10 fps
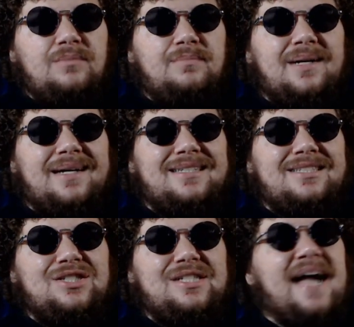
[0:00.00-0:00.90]
but
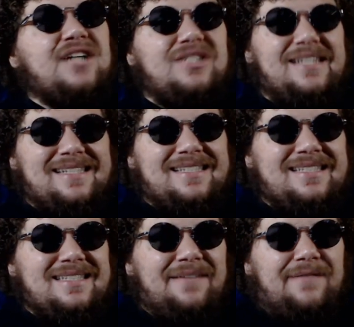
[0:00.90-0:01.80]
she actually
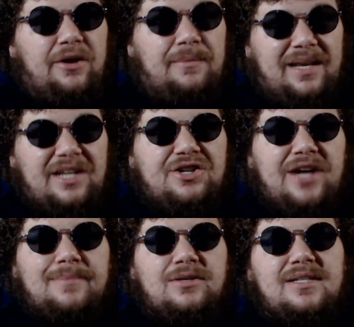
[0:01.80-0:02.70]
isn't in very many
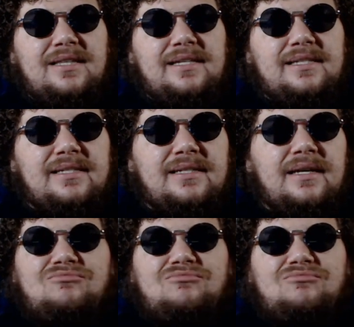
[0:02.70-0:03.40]
chapters in this.